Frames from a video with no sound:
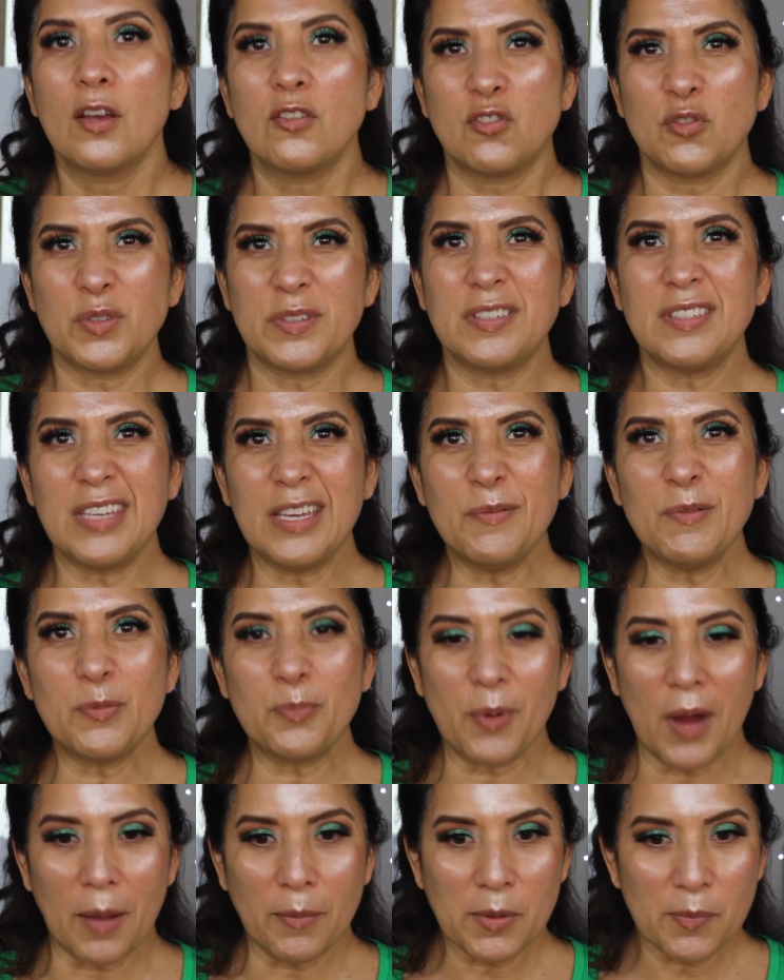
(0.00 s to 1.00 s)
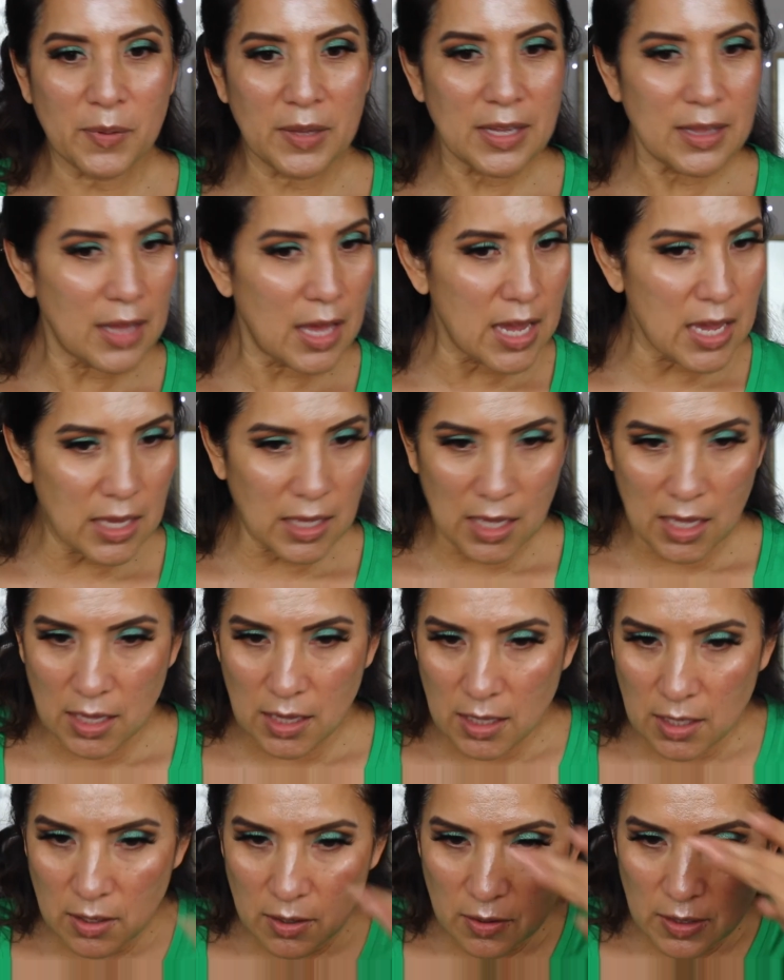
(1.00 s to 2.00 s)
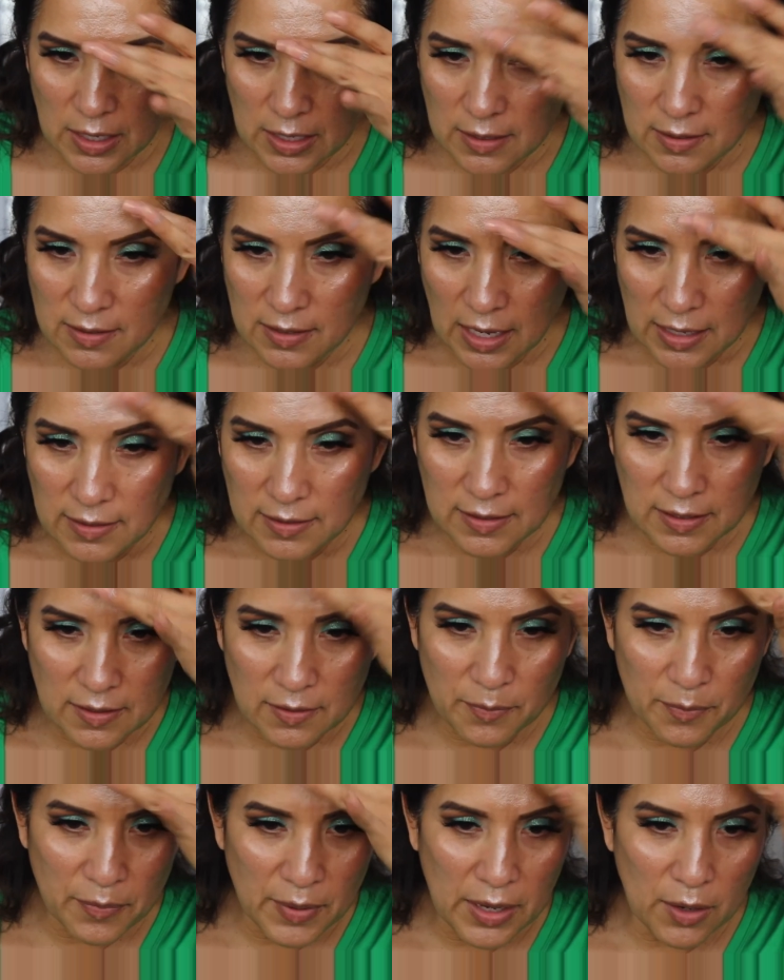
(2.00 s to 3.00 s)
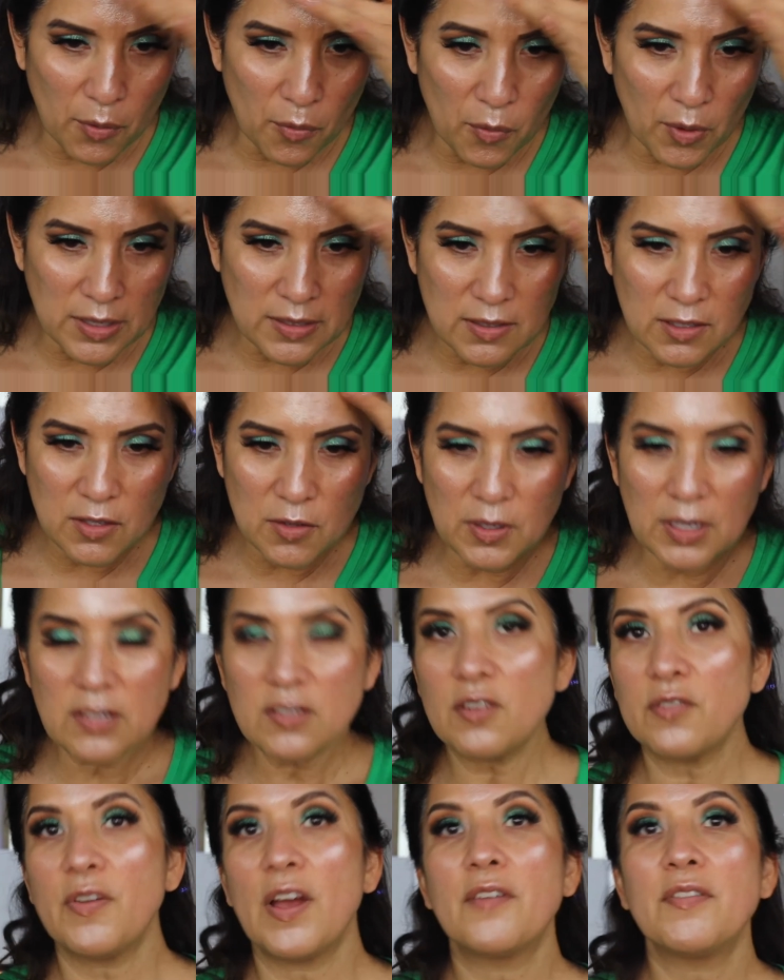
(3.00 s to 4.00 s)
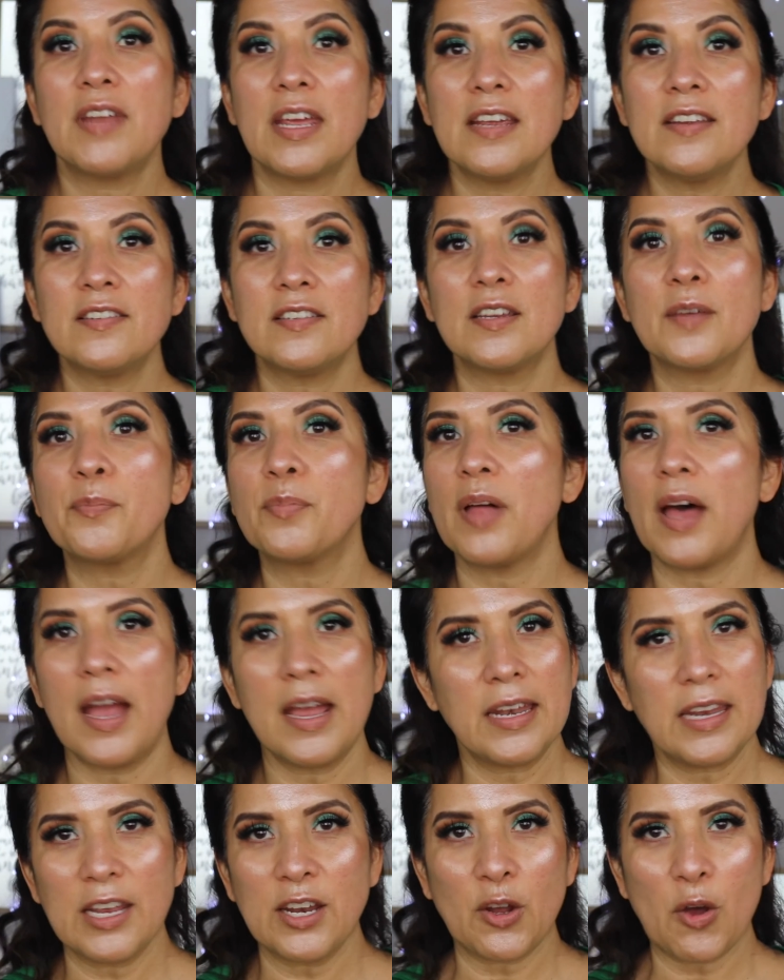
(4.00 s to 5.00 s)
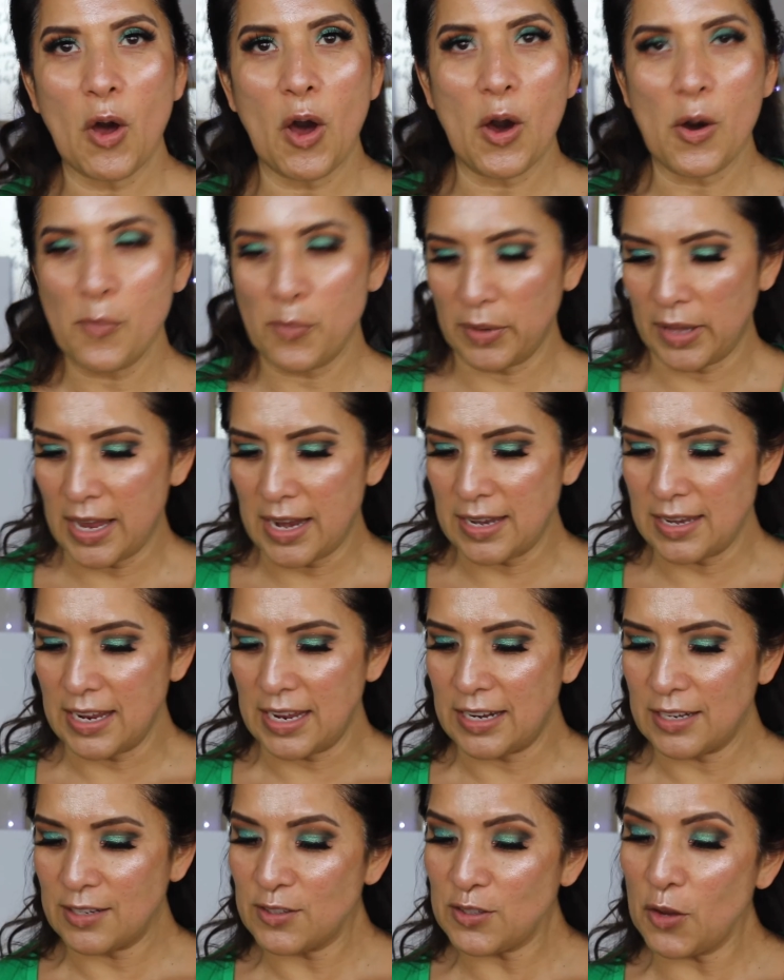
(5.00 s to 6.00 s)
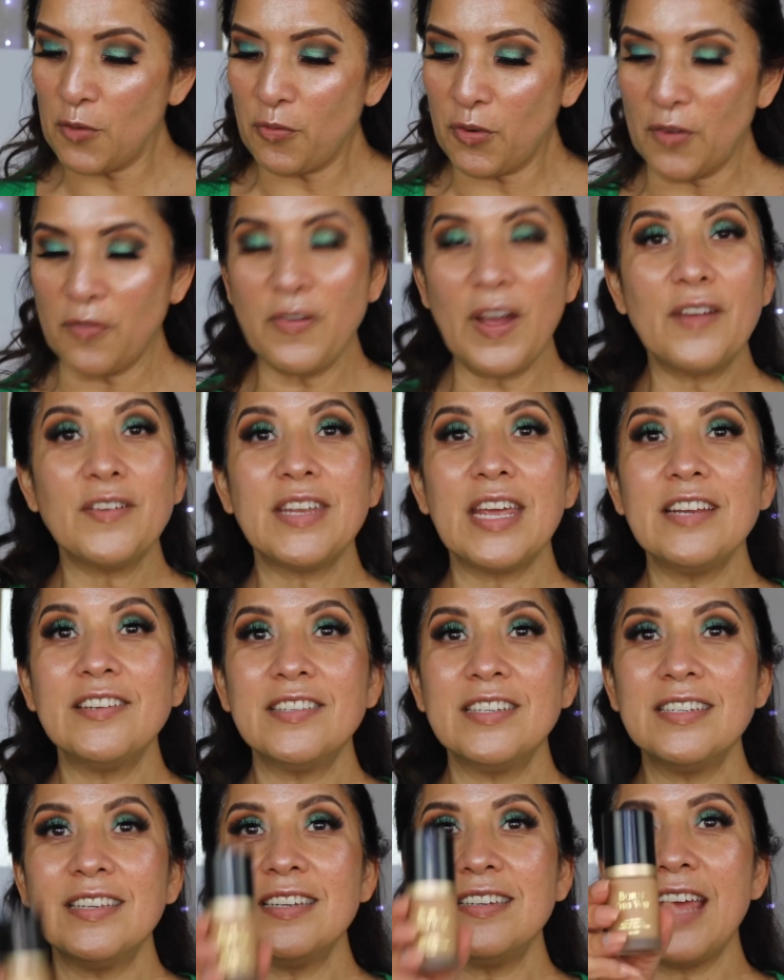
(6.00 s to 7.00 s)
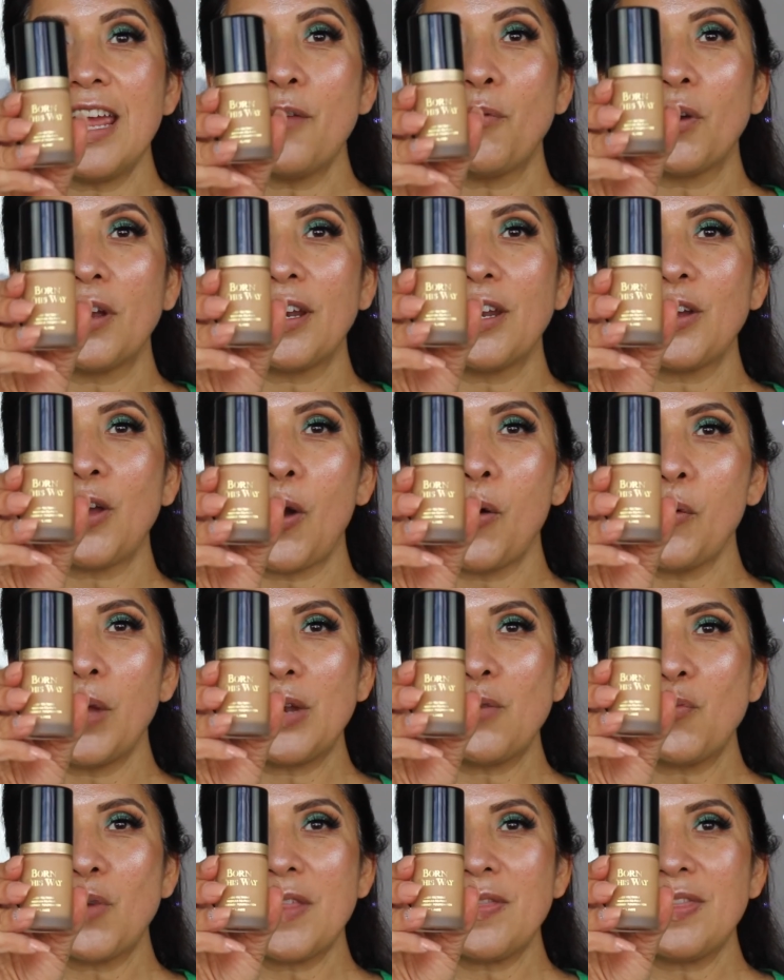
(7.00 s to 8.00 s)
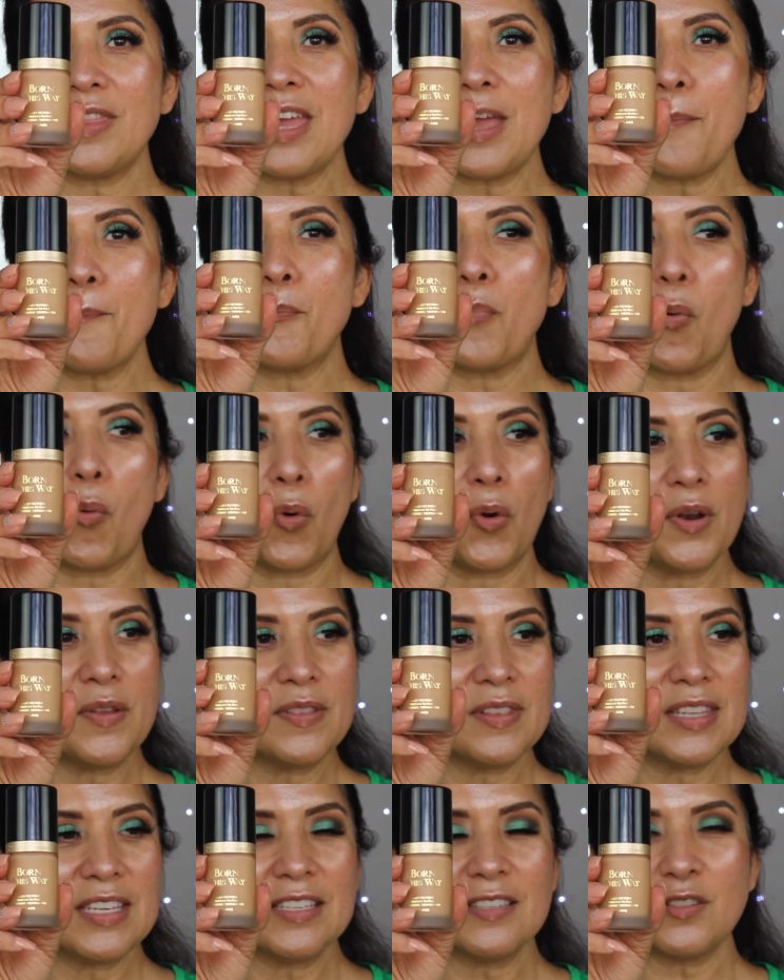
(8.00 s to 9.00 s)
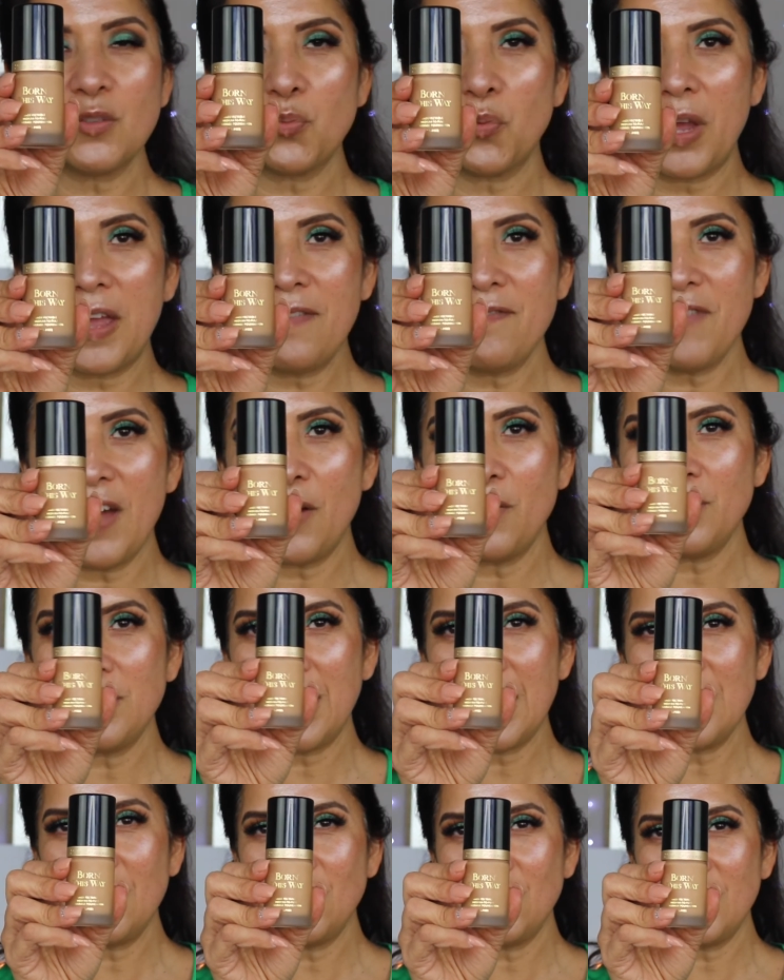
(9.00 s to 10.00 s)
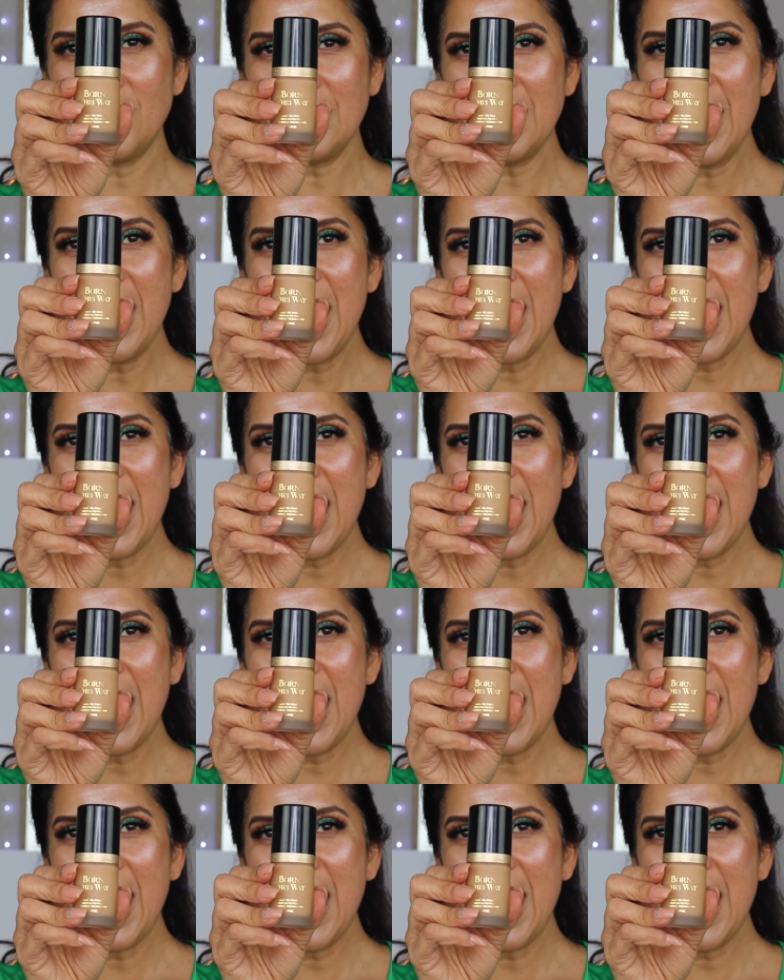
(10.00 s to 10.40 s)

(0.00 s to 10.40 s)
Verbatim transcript: So it seems probably like a little excessive, but once you get your foundation applied, it'll all blend in. So for foundation today, we're gonna go in with the Born This Way foundation,